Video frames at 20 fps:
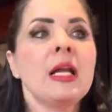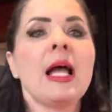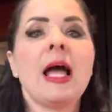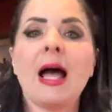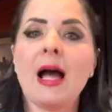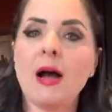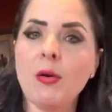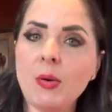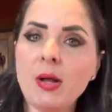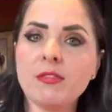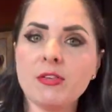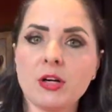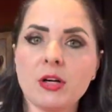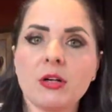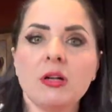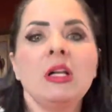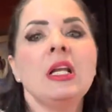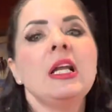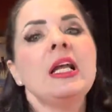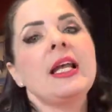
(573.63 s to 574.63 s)

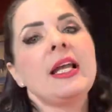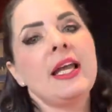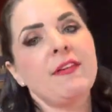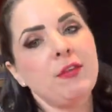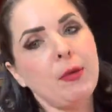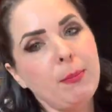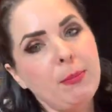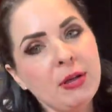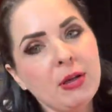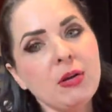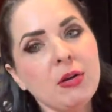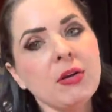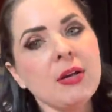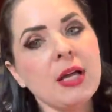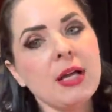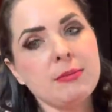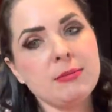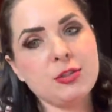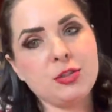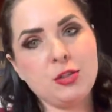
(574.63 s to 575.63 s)
However, if a bill
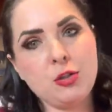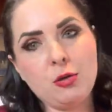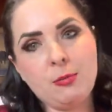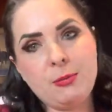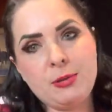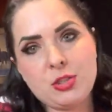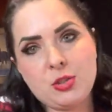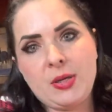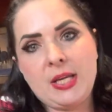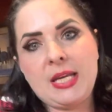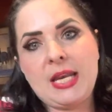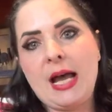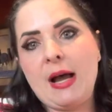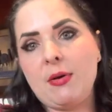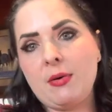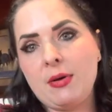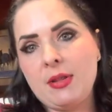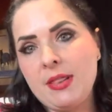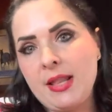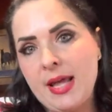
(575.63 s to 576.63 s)
comes due between now
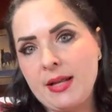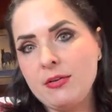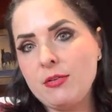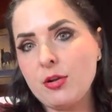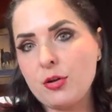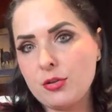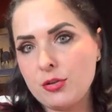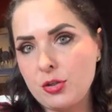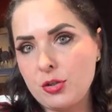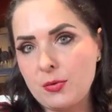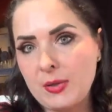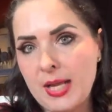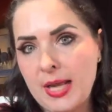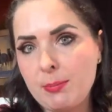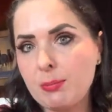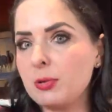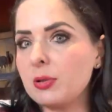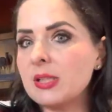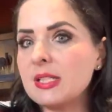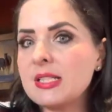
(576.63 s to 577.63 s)
and then, they're due in
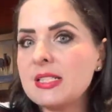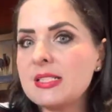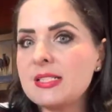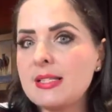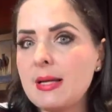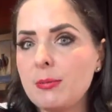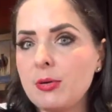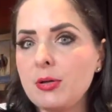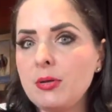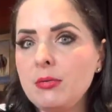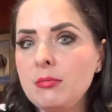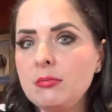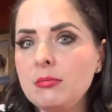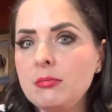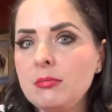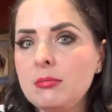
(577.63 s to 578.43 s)
April and December.